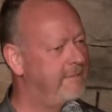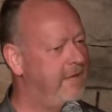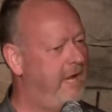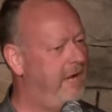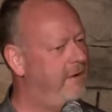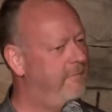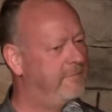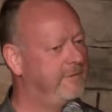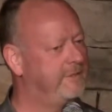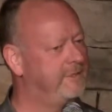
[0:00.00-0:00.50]

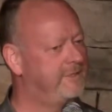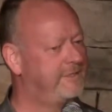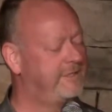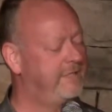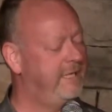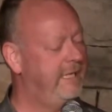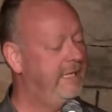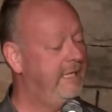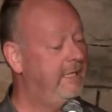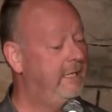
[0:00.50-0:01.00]
I was
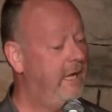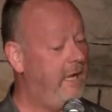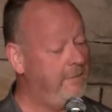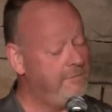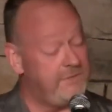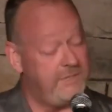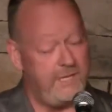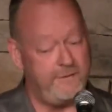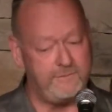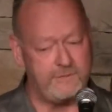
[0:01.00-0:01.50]

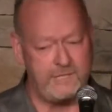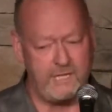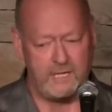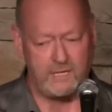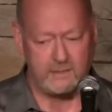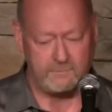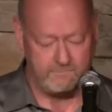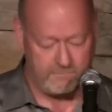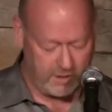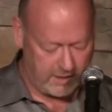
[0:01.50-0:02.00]

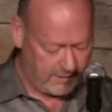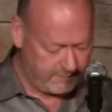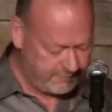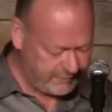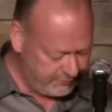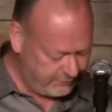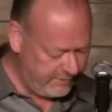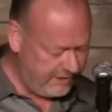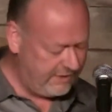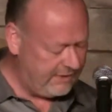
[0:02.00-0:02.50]
devastated. I
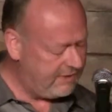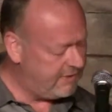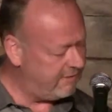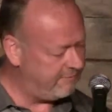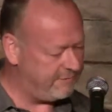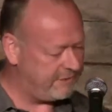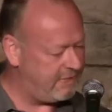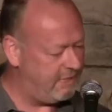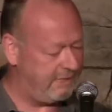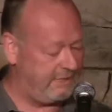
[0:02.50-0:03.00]
was really
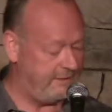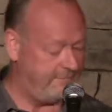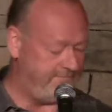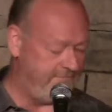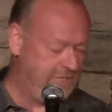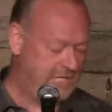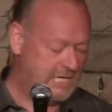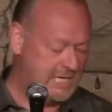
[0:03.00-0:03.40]
devastated.